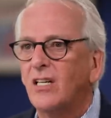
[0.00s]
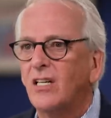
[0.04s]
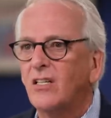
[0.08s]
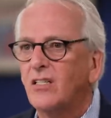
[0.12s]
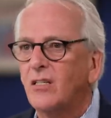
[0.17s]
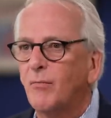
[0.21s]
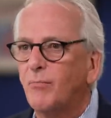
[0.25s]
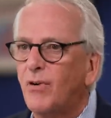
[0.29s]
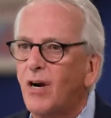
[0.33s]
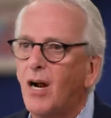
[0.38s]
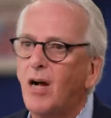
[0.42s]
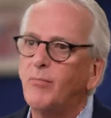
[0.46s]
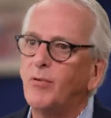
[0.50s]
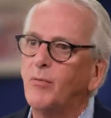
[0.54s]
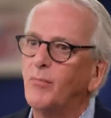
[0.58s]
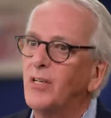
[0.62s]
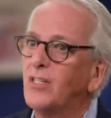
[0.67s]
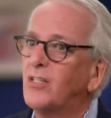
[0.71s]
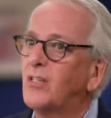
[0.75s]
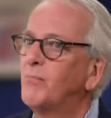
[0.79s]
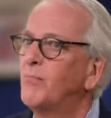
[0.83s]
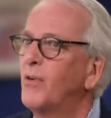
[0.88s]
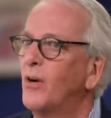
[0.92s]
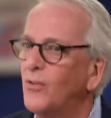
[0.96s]
as the problem
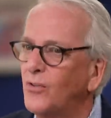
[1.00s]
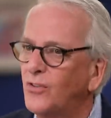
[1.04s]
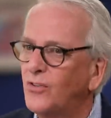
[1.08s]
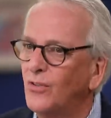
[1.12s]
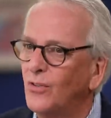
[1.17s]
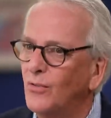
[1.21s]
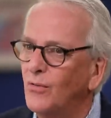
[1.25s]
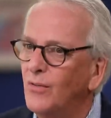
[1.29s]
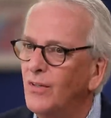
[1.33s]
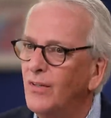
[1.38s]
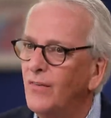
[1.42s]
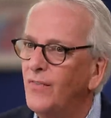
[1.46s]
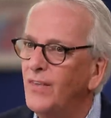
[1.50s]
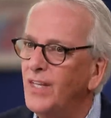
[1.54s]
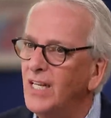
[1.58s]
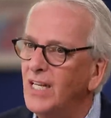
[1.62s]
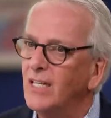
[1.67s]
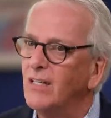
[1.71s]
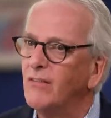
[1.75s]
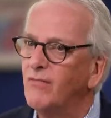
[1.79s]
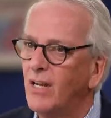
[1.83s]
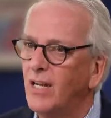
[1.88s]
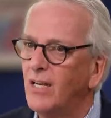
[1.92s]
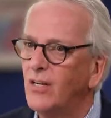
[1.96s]
as opposed to the
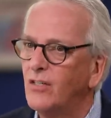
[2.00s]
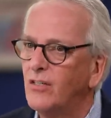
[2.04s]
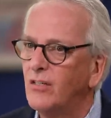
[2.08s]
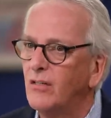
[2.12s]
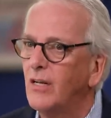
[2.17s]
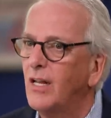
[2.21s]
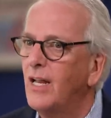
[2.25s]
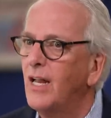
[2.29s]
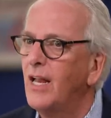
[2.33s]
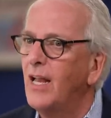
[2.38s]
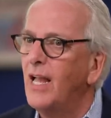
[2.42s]
invasion.